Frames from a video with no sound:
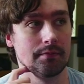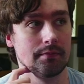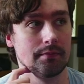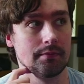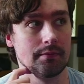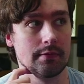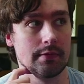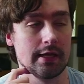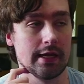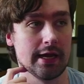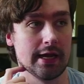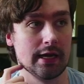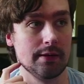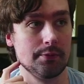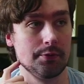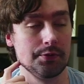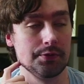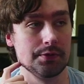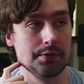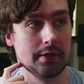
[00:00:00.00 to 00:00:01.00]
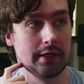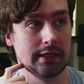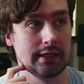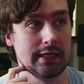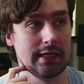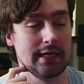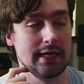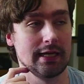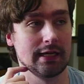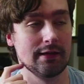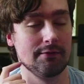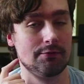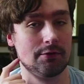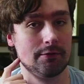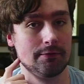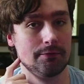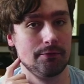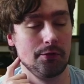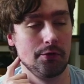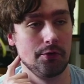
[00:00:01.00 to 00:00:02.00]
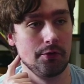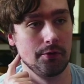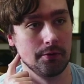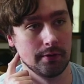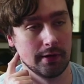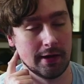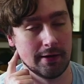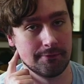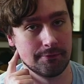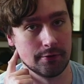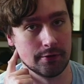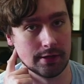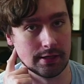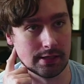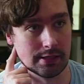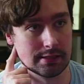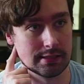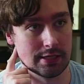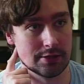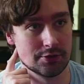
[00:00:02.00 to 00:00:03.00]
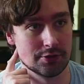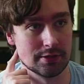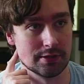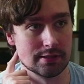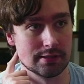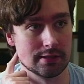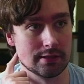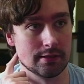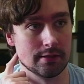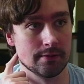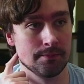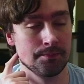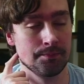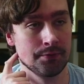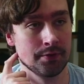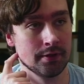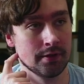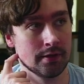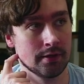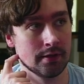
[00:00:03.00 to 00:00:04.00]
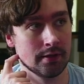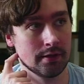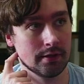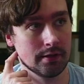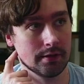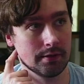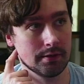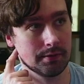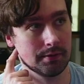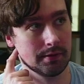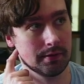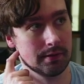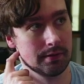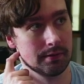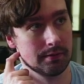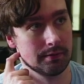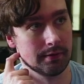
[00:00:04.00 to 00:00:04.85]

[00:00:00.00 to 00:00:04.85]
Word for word: the animal. Like they can't give their full effort and attention to the